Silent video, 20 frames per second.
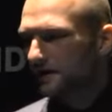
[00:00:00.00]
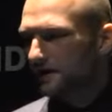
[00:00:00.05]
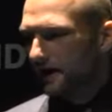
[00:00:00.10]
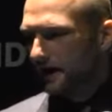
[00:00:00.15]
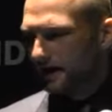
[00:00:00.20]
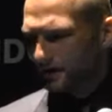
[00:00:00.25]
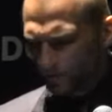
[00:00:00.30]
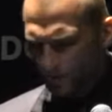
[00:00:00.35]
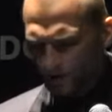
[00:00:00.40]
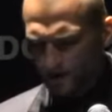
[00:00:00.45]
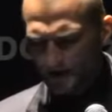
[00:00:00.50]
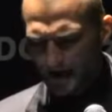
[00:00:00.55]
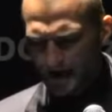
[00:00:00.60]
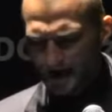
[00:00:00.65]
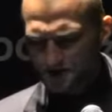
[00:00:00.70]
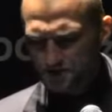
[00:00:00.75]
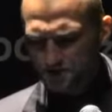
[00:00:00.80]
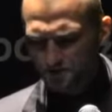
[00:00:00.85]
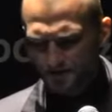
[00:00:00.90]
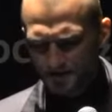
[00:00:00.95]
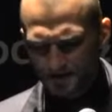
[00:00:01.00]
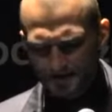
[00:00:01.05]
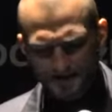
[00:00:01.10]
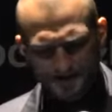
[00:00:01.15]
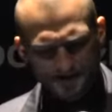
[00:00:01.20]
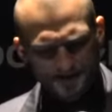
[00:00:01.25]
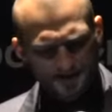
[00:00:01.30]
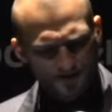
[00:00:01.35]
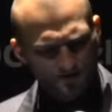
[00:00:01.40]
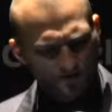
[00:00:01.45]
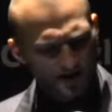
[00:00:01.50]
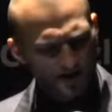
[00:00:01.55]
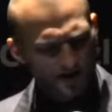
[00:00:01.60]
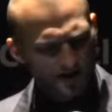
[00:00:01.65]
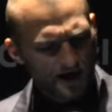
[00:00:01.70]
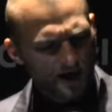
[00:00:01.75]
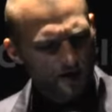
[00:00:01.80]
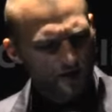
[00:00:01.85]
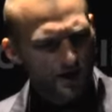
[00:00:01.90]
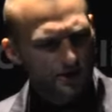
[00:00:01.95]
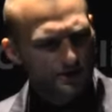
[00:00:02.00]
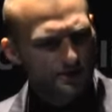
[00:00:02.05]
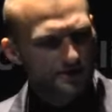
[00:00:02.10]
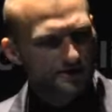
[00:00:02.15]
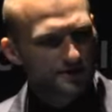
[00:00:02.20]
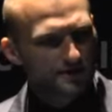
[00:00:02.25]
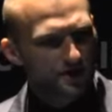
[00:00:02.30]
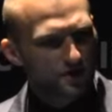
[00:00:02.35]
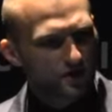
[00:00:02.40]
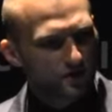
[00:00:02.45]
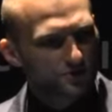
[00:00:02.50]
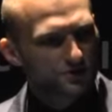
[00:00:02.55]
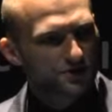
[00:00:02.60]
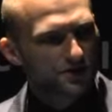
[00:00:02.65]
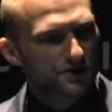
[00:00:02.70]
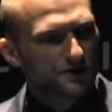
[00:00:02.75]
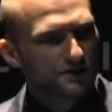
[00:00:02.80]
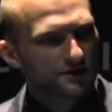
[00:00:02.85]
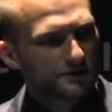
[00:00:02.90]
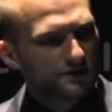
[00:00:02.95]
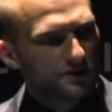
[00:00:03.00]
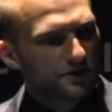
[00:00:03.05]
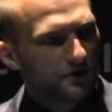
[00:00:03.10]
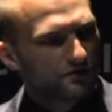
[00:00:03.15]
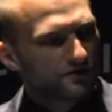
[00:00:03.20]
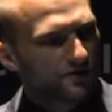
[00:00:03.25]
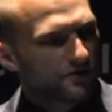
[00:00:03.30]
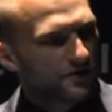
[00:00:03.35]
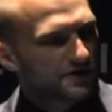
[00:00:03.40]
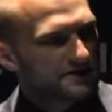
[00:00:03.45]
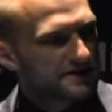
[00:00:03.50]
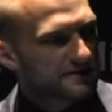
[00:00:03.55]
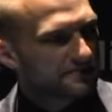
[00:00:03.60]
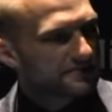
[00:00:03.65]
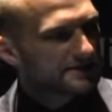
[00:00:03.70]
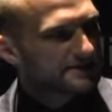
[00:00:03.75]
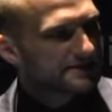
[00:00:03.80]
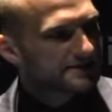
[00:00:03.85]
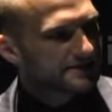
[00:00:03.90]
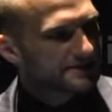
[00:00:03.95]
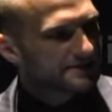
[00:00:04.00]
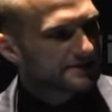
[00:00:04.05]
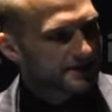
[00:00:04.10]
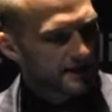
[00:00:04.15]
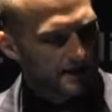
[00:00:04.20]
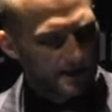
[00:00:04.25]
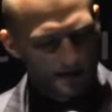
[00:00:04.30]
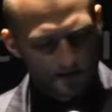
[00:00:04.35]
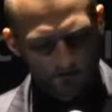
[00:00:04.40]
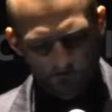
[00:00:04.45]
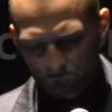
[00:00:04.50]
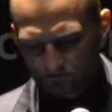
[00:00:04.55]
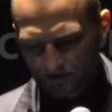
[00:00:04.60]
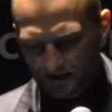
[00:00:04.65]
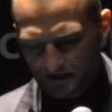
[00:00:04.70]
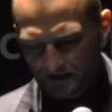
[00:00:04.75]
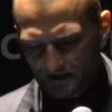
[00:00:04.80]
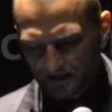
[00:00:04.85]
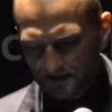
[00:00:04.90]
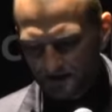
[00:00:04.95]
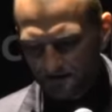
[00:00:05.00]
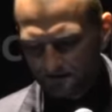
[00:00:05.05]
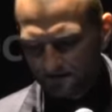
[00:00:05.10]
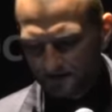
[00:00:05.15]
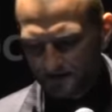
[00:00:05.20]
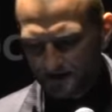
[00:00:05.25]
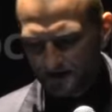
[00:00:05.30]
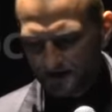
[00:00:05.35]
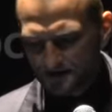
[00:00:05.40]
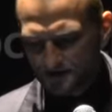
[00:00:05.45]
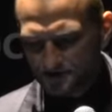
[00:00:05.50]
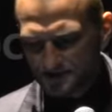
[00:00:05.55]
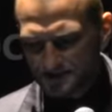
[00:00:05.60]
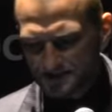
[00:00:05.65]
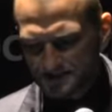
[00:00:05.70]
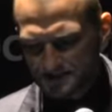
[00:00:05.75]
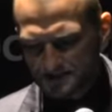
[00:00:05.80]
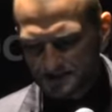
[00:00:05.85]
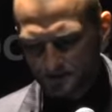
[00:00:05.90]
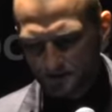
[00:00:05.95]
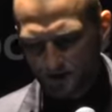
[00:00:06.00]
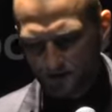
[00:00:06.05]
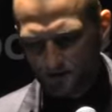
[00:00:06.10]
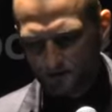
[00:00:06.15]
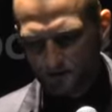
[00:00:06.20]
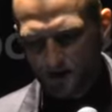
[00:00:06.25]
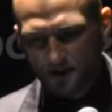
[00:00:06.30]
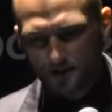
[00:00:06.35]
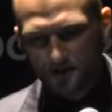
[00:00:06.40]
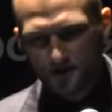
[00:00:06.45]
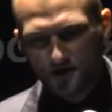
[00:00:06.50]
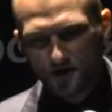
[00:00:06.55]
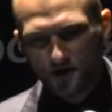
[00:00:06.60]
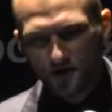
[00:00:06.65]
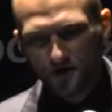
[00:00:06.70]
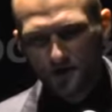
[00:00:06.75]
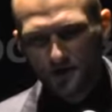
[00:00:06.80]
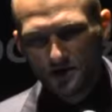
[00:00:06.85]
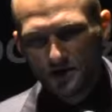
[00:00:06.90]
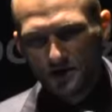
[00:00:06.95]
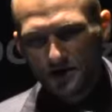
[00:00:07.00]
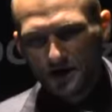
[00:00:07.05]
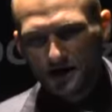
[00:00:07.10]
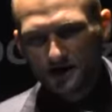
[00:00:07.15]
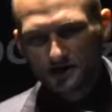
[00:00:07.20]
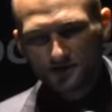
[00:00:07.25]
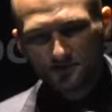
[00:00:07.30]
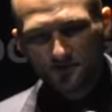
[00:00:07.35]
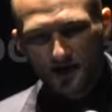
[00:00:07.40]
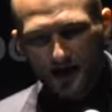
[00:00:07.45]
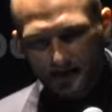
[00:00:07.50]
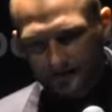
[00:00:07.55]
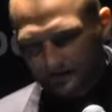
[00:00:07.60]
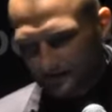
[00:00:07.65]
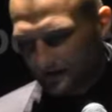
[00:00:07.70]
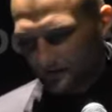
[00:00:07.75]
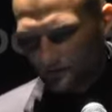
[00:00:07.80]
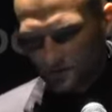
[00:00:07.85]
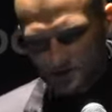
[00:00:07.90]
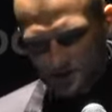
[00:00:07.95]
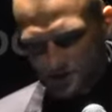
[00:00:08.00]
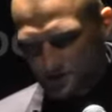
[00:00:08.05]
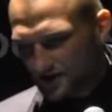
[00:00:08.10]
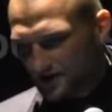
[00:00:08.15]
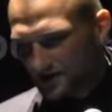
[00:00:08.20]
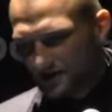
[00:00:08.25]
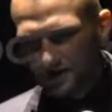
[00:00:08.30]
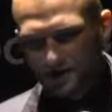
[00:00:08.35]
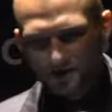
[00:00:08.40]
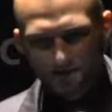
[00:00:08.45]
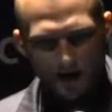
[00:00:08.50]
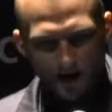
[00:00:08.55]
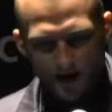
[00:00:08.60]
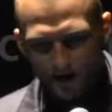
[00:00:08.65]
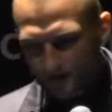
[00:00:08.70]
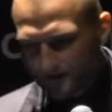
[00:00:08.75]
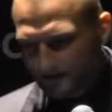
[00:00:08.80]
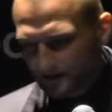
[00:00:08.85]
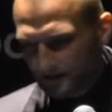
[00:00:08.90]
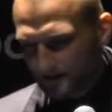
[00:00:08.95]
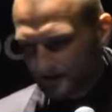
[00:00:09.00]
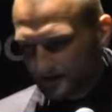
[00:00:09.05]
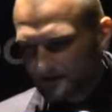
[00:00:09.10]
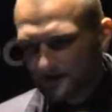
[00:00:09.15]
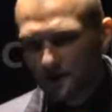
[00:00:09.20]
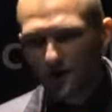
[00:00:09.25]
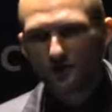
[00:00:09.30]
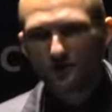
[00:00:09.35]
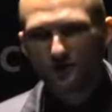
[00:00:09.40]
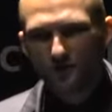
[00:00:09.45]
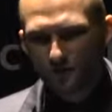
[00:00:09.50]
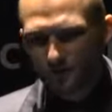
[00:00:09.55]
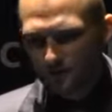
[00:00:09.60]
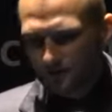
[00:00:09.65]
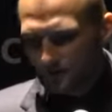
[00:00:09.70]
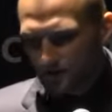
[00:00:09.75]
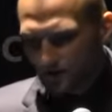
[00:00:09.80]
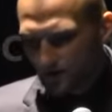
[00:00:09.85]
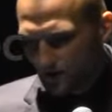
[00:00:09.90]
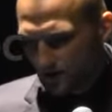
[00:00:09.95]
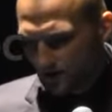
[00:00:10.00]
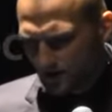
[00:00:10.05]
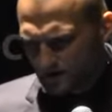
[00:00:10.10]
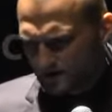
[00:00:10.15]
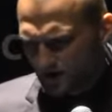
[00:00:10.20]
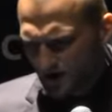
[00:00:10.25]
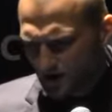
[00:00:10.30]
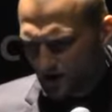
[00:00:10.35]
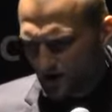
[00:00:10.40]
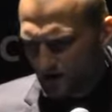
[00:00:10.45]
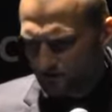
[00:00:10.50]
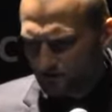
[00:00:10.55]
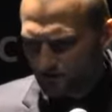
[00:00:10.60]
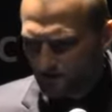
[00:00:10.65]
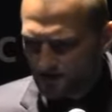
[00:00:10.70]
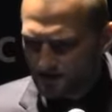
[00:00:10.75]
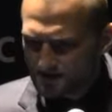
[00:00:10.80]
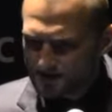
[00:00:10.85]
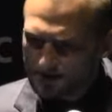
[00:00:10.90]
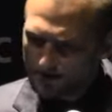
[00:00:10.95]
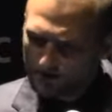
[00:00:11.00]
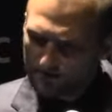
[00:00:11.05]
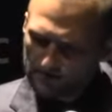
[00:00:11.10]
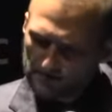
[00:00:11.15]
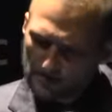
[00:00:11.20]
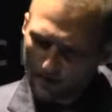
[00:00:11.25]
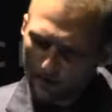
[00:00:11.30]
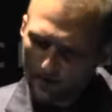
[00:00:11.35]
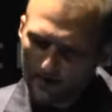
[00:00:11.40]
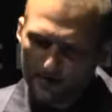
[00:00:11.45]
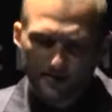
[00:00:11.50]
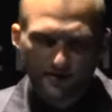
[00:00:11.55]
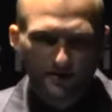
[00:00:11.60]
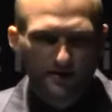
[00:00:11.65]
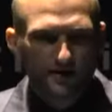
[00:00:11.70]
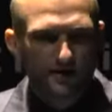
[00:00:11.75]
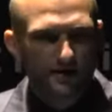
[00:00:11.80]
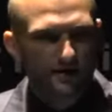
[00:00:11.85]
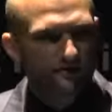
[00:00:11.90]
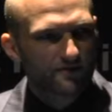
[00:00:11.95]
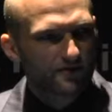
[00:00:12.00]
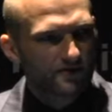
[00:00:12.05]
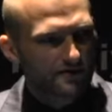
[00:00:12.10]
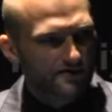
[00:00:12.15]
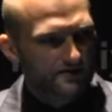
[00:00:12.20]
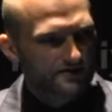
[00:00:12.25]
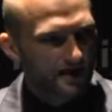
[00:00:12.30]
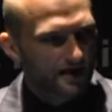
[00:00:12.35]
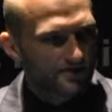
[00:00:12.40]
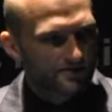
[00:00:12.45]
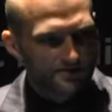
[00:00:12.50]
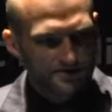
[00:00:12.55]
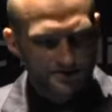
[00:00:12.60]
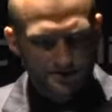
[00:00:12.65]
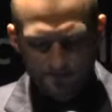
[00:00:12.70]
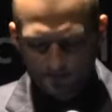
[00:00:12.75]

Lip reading: and where it actually is right now. I think the closure of the U.S. embassies in different countries about a month ago and the fact that it was triggered by a teleconference of Zawahiri and various other